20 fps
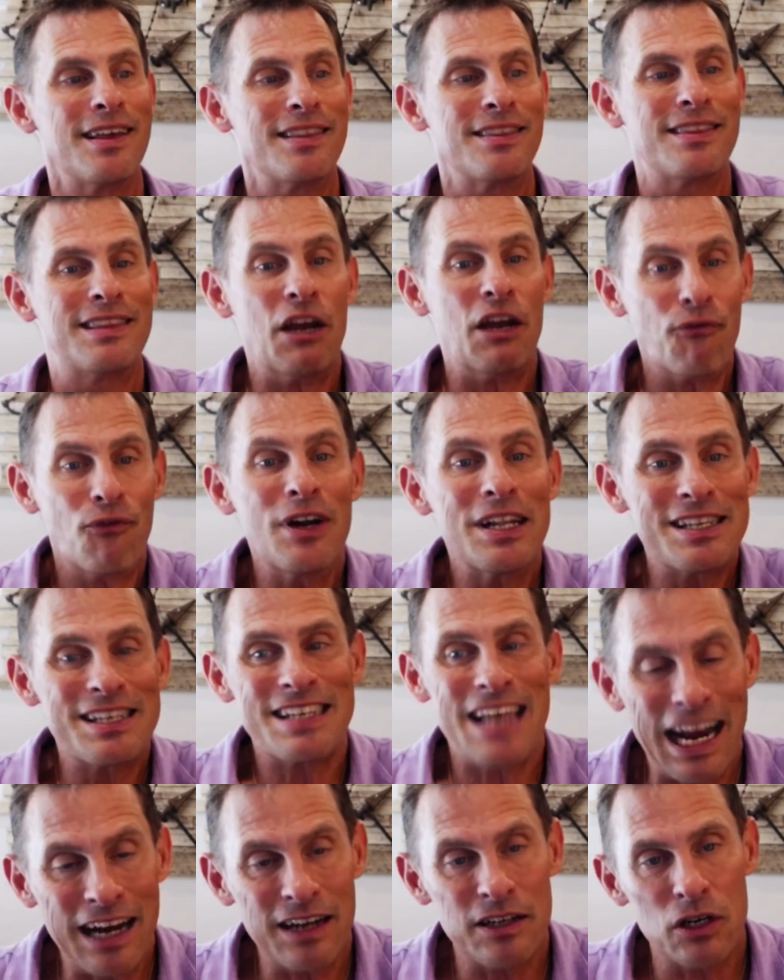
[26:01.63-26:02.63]
Different
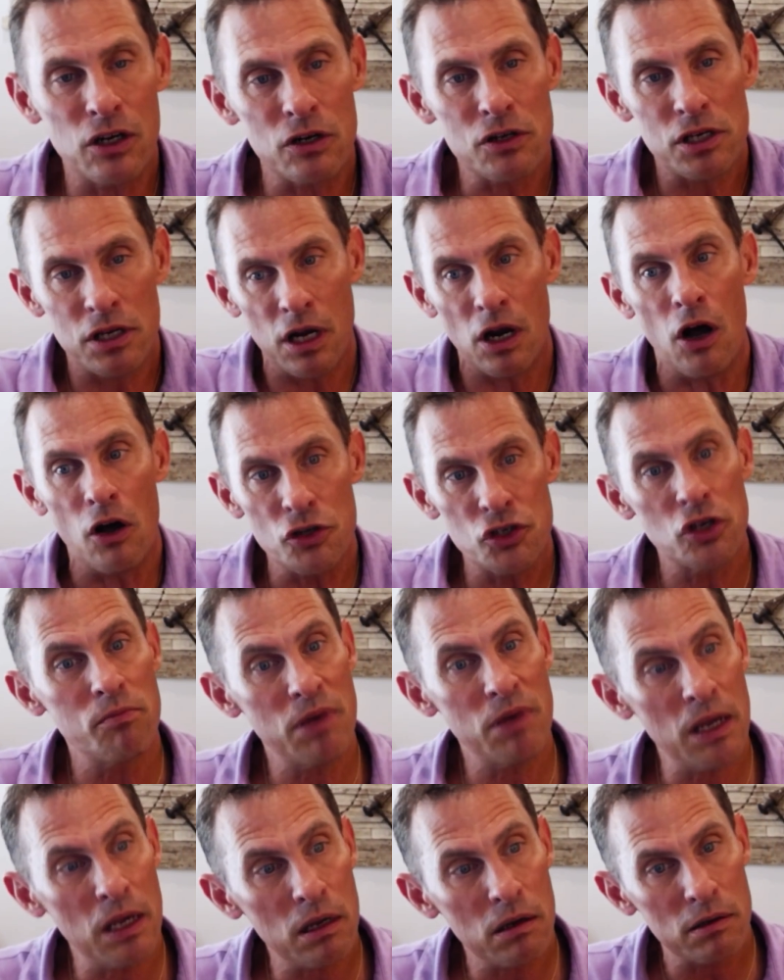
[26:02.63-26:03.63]
sectors can also
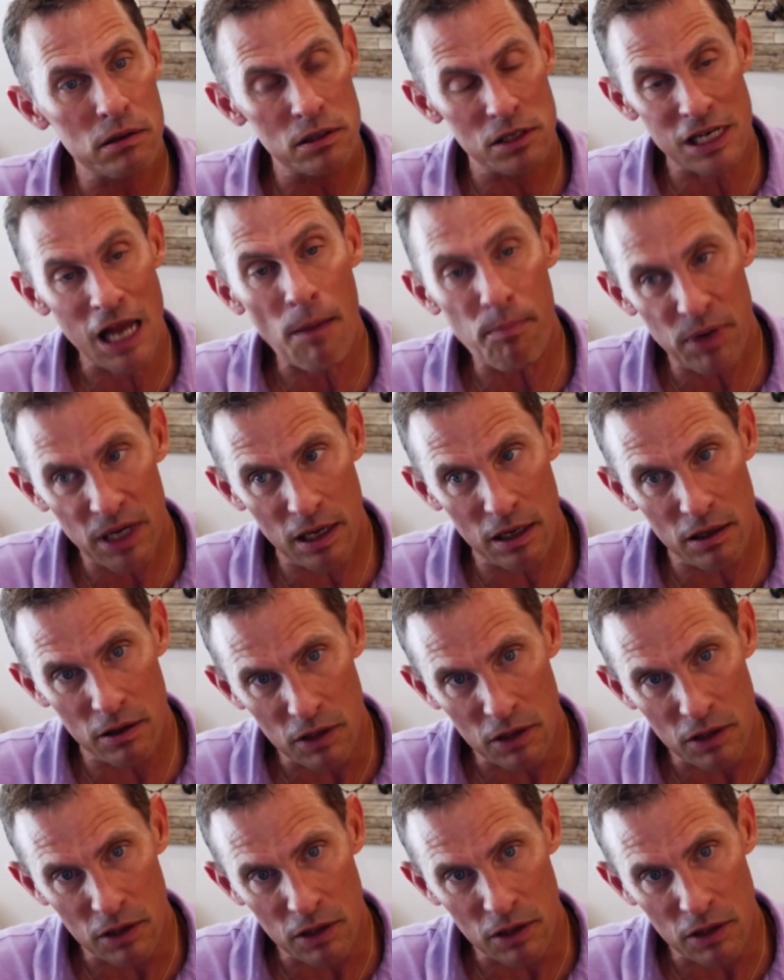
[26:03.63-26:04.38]
be stepping into